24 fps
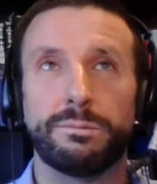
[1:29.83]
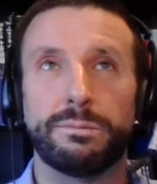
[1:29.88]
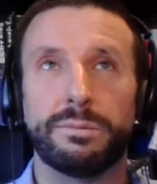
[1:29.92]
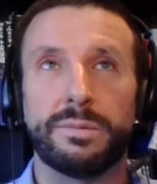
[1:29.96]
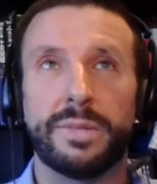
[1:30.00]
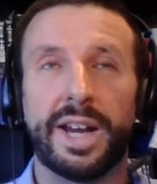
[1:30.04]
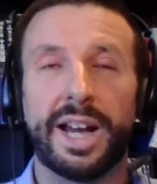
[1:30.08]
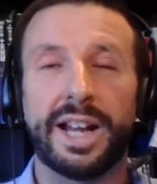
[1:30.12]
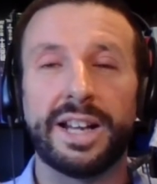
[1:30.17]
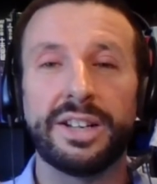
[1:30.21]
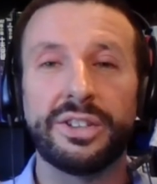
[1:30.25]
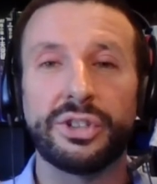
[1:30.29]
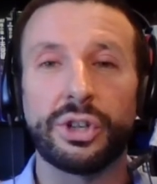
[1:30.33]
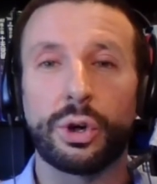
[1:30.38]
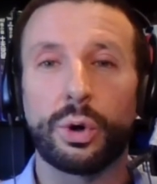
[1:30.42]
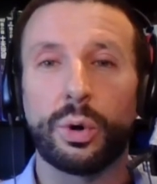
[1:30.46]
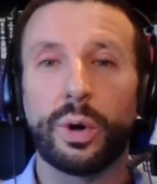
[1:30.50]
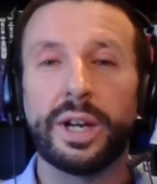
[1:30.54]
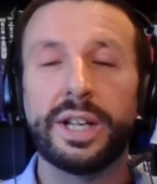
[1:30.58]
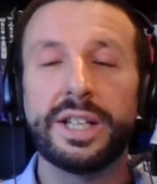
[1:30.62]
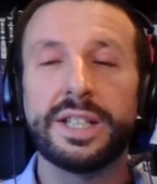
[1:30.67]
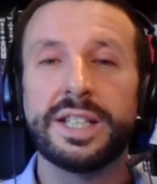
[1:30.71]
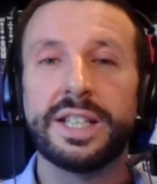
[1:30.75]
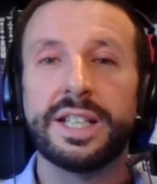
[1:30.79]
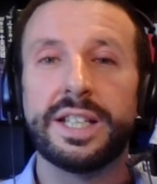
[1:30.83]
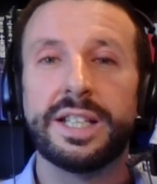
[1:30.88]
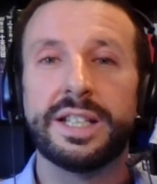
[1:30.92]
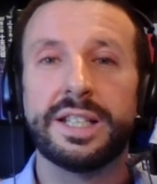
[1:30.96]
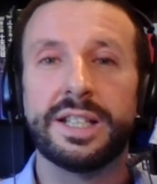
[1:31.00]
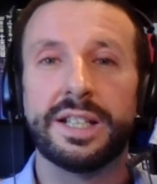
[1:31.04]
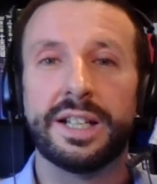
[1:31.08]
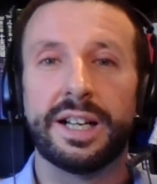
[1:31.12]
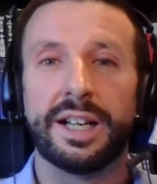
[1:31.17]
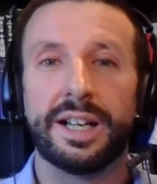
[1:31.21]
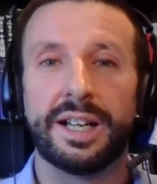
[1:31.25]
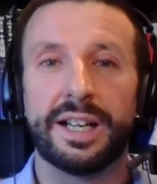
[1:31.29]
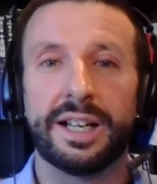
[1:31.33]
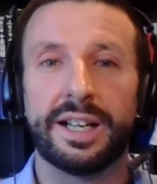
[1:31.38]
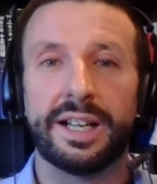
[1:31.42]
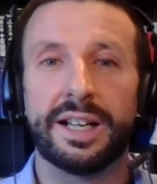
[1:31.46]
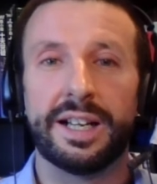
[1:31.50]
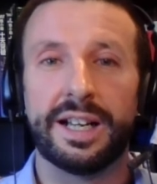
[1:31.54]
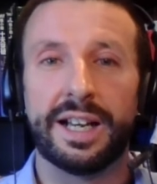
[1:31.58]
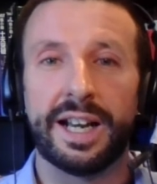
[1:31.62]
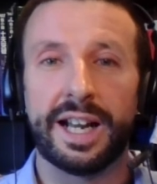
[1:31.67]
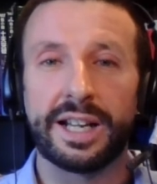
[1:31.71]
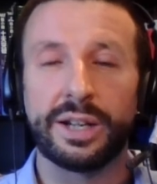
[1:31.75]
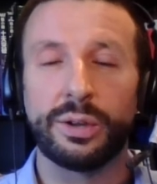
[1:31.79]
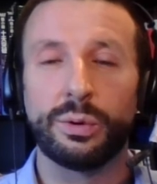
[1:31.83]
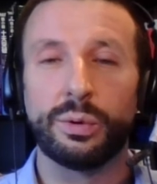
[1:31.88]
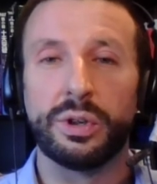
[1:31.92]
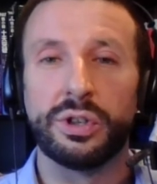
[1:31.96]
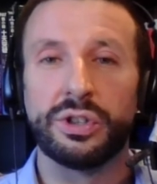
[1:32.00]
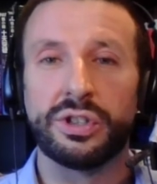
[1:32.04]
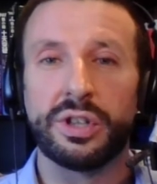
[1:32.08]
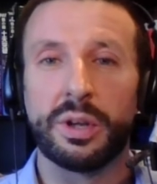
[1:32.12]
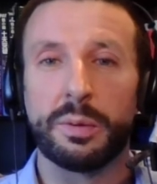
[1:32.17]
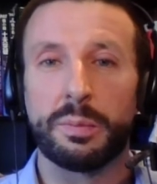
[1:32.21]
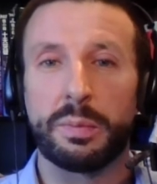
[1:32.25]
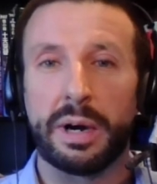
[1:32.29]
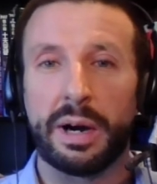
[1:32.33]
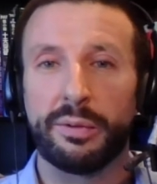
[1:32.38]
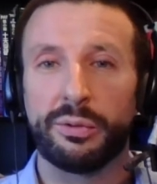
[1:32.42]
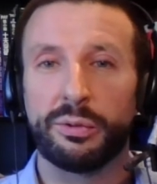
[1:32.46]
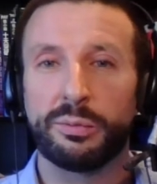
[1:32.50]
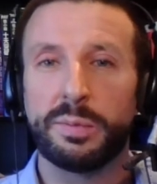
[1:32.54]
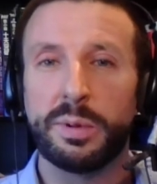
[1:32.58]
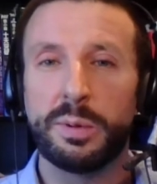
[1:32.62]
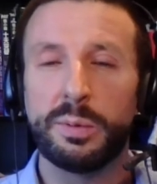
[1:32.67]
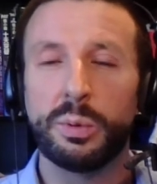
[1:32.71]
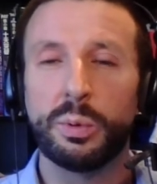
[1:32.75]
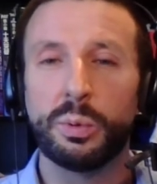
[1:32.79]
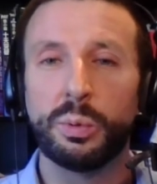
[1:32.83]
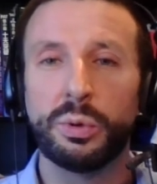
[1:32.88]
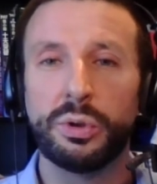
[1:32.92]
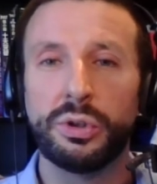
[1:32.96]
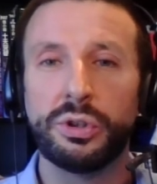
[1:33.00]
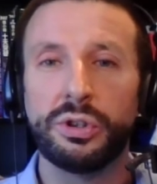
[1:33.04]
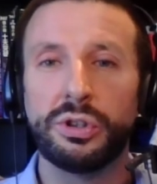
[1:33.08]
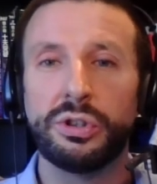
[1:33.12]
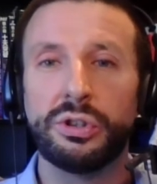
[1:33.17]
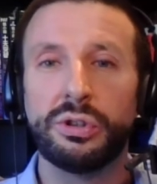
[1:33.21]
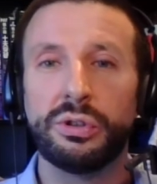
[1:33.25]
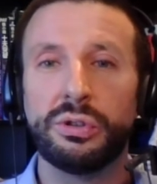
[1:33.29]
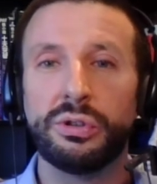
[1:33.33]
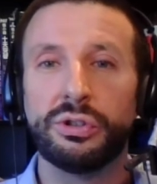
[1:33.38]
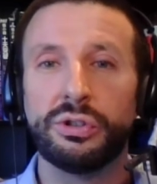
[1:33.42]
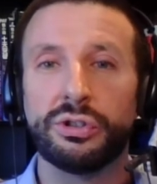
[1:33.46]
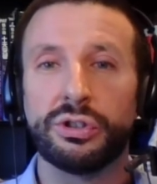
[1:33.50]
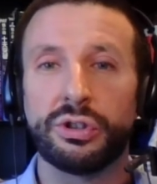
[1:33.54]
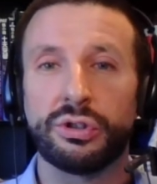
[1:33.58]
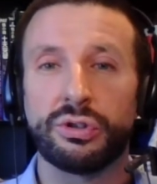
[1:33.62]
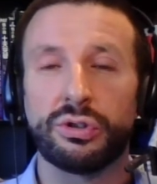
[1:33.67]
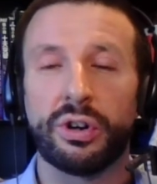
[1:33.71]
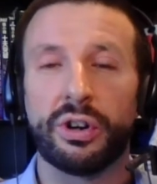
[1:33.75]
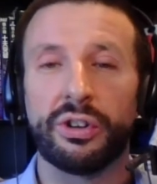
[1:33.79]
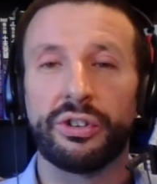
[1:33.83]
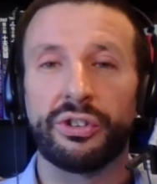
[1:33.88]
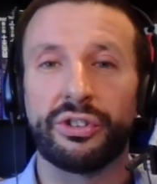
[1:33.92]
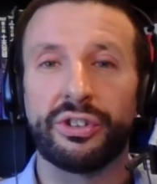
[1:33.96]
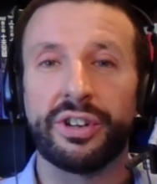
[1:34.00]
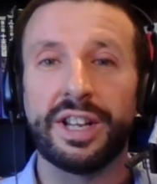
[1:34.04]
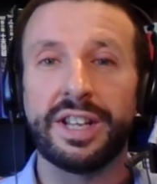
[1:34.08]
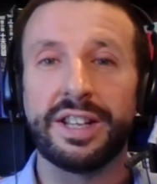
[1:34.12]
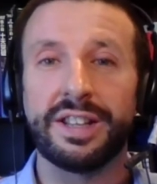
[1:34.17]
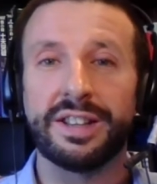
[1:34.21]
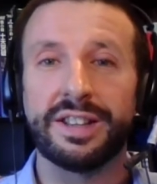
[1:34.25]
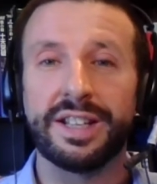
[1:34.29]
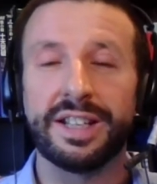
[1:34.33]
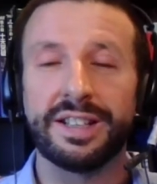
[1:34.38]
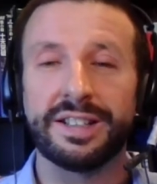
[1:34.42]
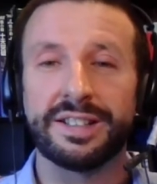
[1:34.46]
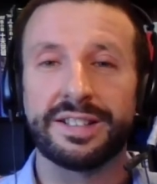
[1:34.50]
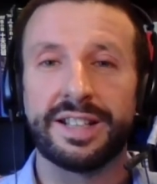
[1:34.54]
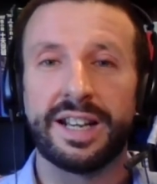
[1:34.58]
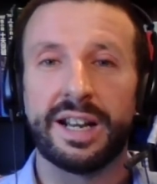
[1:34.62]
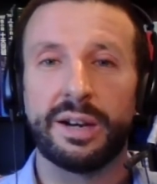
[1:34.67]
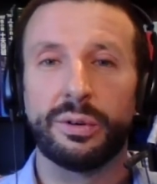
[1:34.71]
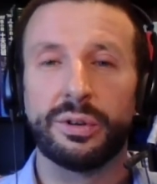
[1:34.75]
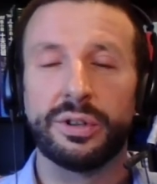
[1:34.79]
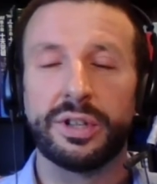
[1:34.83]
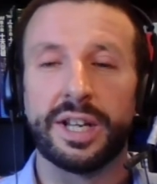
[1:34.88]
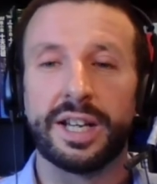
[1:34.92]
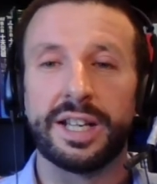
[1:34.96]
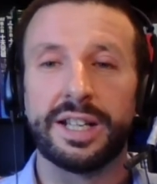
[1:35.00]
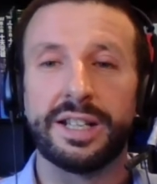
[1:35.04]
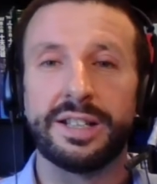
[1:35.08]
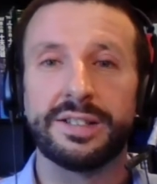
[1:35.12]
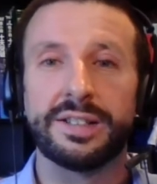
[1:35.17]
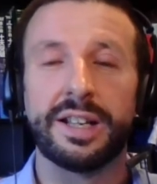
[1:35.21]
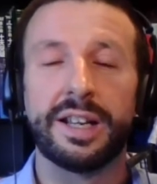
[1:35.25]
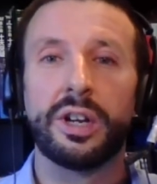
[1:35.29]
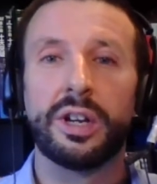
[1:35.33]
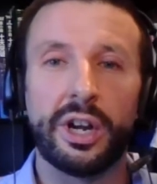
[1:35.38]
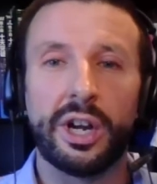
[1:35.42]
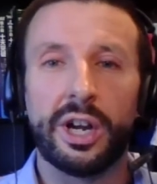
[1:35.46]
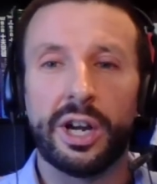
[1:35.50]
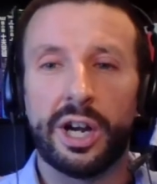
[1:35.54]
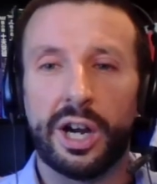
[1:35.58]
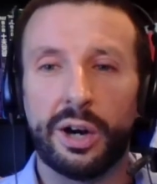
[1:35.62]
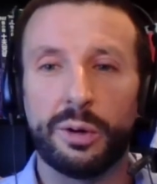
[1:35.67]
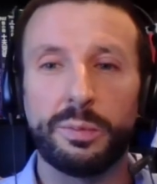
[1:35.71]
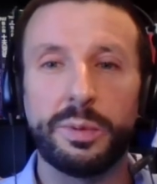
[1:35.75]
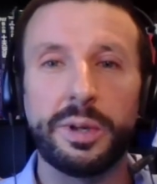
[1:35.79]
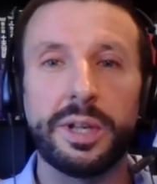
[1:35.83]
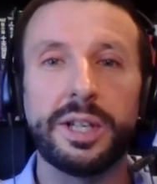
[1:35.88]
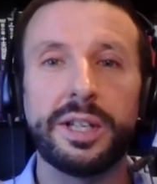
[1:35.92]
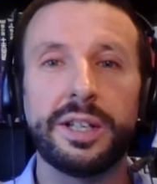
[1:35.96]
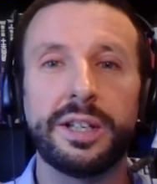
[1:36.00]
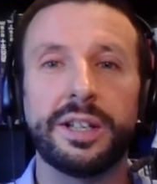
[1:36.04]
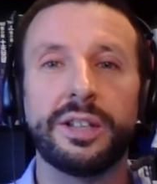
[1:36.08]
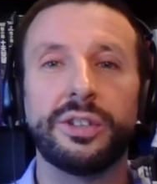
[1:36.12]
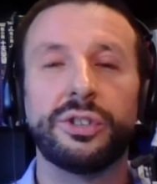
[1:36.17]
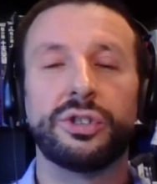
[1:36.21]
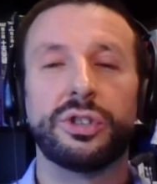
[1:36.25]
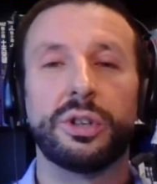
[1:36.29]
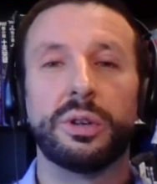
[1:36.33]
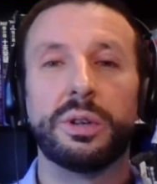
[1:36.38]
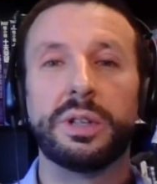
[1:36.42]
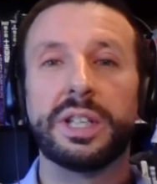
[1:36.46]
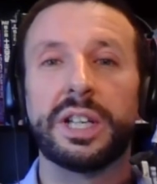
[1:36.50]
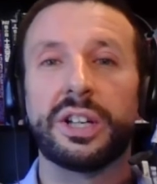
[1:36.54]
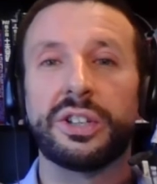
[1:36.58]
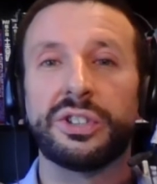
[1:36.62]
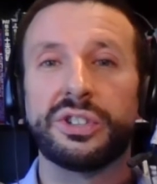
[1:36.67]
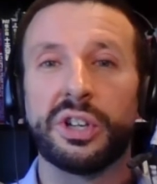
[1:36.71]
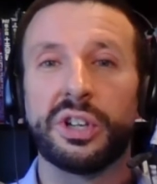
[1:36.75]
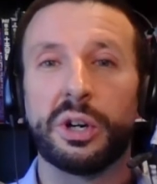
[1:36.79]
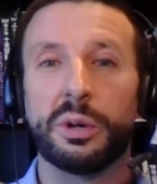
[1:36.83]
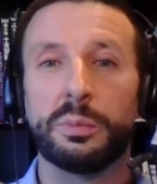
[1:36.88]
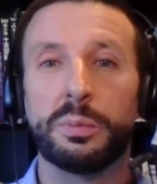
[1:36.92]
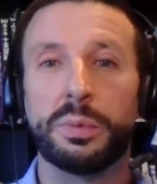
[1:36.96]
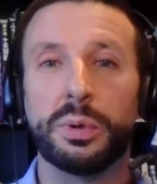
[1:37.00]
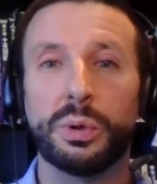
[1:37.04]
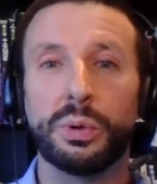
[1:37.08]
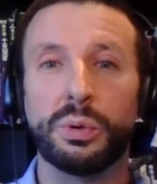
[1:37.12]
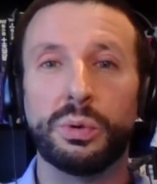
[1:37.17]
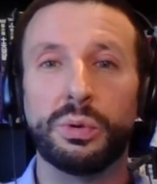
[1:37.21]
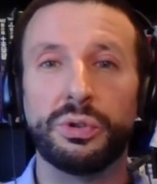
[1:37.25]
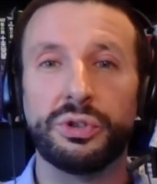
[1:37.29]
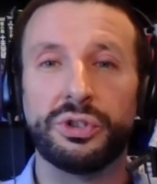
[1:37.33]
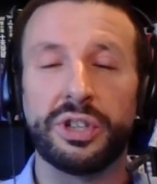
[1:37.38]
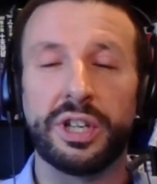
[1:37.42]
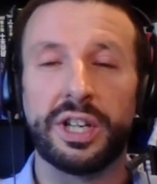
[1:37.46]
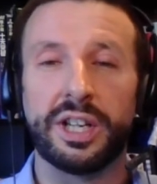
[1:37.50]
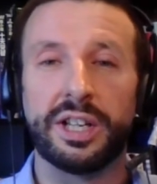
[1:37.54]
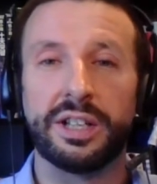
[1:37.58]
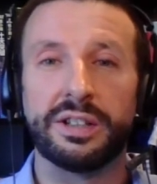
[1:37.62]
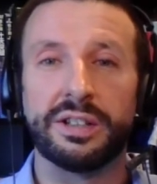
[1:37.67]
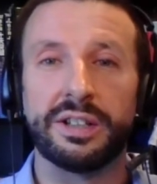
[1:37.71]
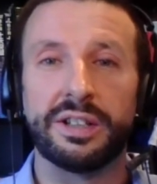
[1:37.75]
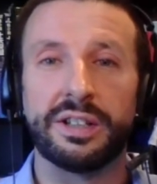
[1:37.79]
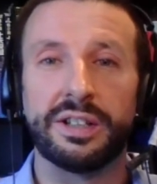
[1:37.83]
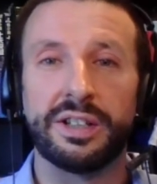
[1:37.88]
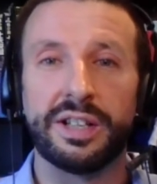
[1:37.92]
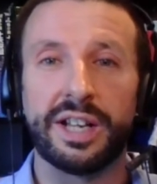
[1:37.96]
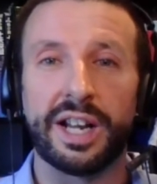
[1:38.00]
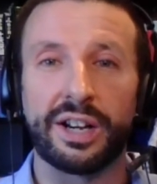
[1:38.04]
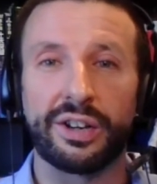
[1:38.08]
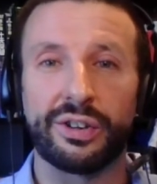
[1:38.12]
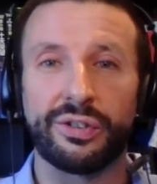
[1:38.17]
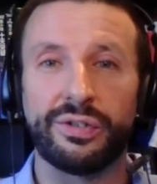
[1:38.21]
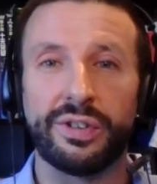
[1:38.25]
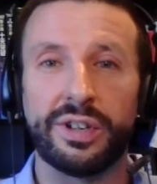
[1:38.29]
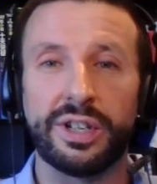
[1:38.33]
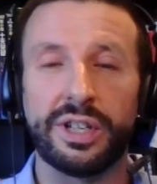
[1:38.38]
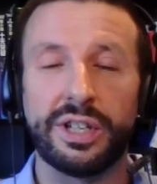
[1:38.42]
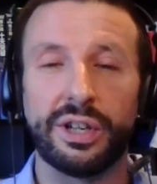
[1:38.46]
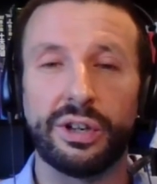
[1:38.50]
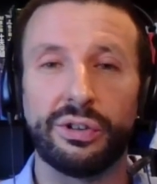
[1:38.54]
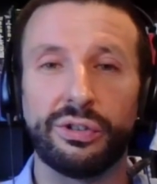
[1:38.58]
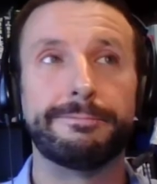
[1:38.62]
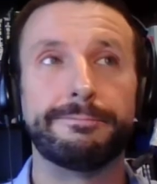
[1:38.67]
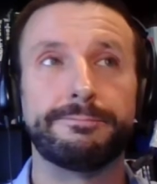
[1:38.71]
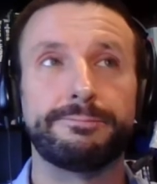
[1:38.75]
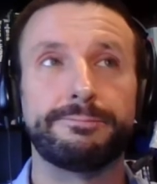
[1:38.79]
antiquated language that perhaps people wouldn't use to translate things nowadays. I'll be showing examples in the next videos.